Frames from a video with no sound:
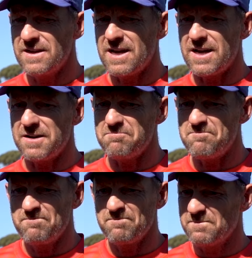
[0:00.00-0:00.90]
Um,
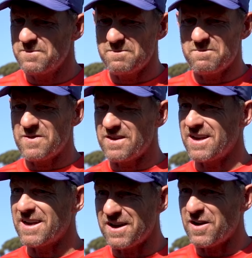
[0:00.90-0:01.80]

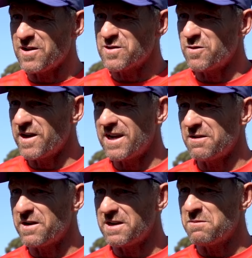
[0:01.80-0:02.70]
he, uh, I saw
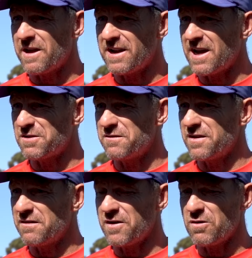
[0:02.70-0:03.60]
Ian when he'd played 100
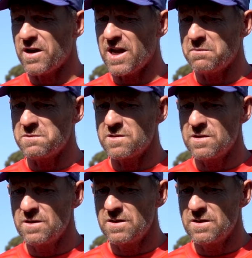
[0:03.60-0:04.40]
VFL games,